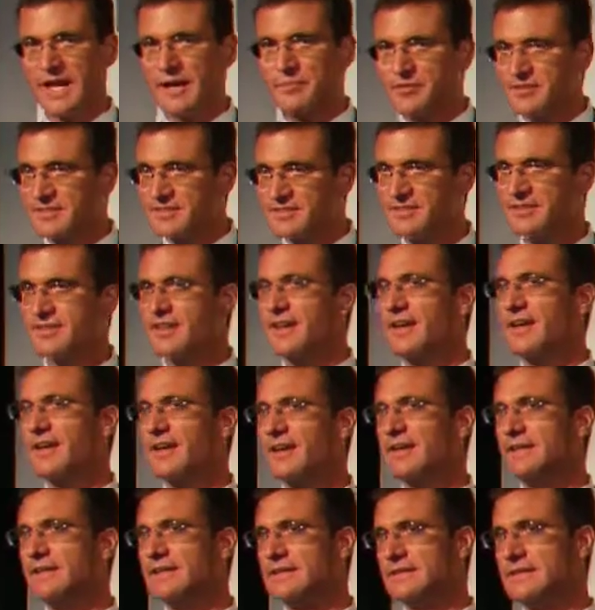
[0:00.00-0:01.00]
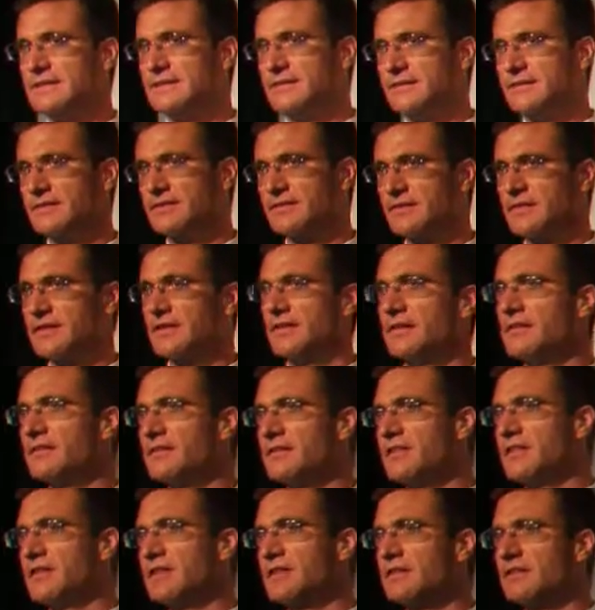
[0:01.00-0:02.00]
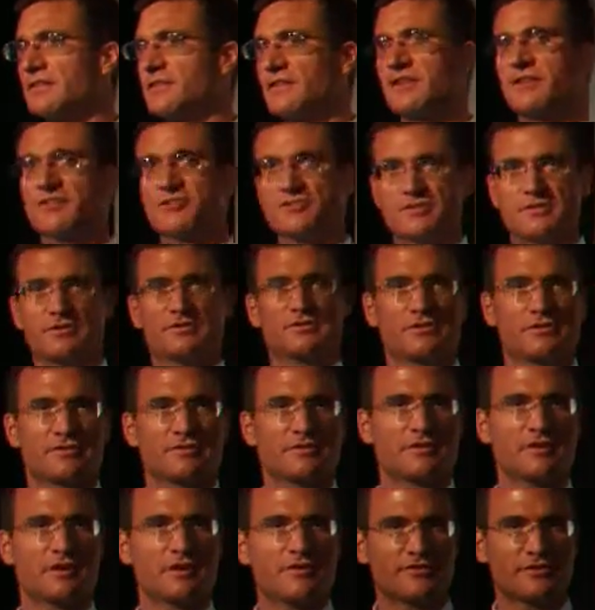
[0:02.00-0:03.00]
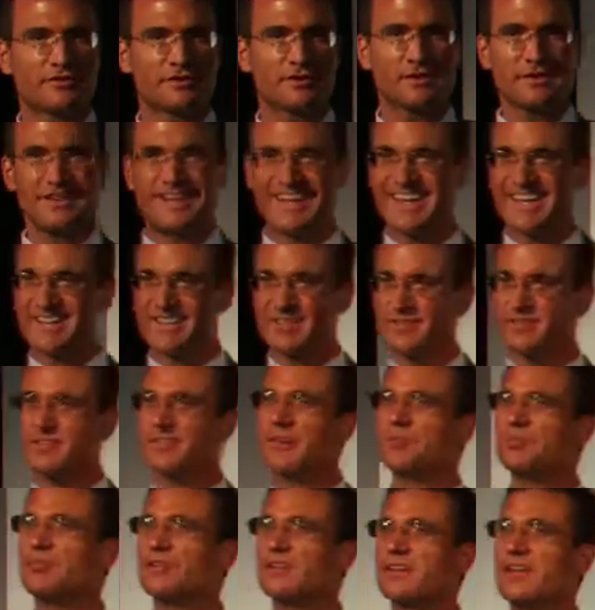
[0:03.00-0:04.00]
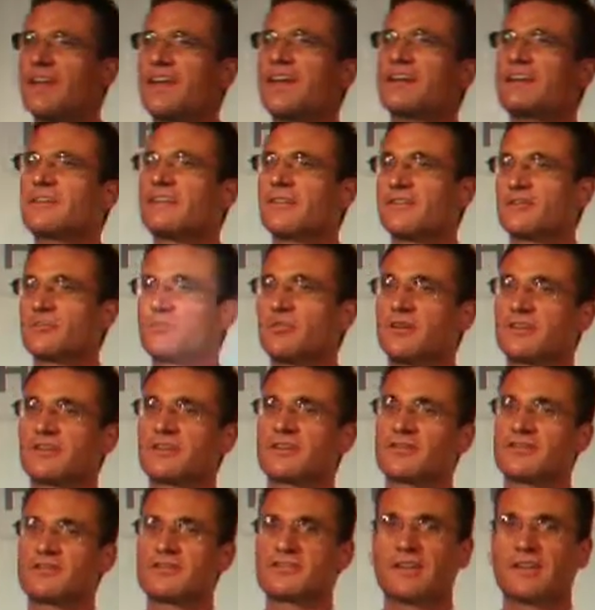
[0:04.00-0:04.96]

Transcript: happens today is the clinician, the nurse often has a separate handheld barcode